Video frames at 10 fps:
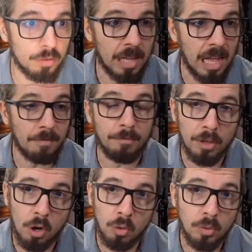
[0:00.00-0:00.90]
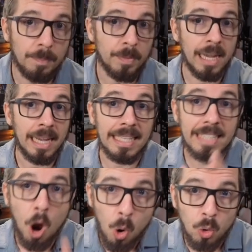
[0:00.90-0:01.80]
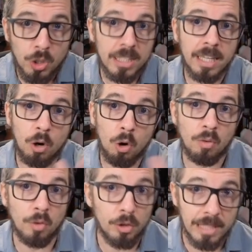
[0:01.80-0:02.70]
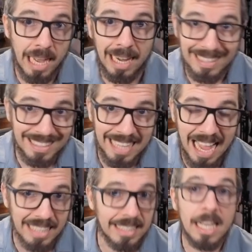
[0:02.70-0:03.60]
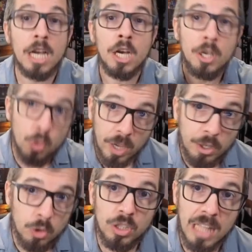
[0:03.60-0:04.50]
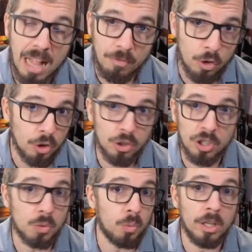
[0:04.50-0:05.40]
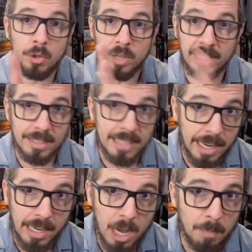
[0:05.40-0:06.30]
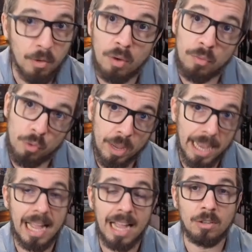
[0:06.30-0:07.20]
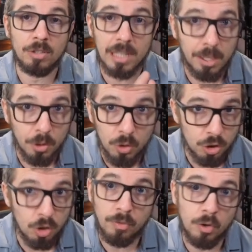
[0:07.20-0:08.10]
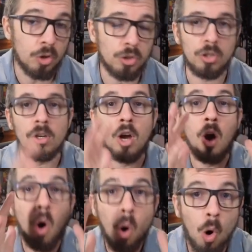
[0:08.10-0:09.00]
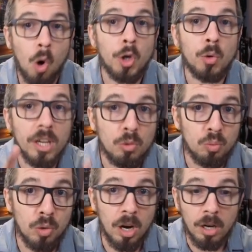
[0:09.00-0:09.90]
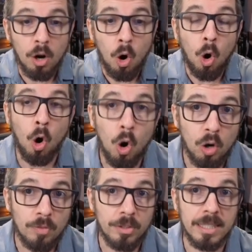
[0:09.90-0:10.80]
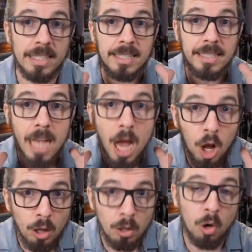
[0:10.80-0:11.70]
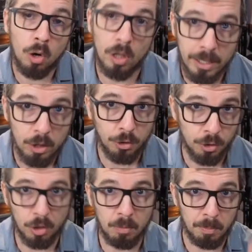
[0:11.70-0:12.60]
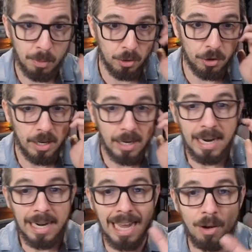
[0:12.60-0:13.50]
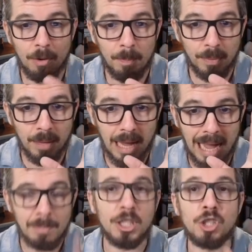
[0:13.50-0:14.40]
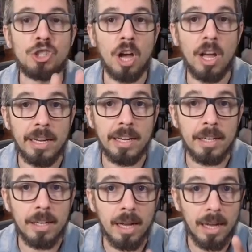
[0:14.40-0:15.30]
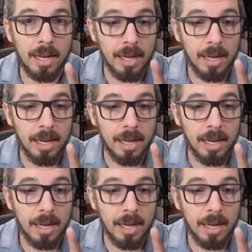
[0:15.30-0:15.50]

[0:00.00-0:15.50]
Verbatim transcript: of Langflow. It's hosted over DataStax. You can use that version as well. You can sign up for a free account and use their version, or you can run all of these locally on your computer. Now, I'm starting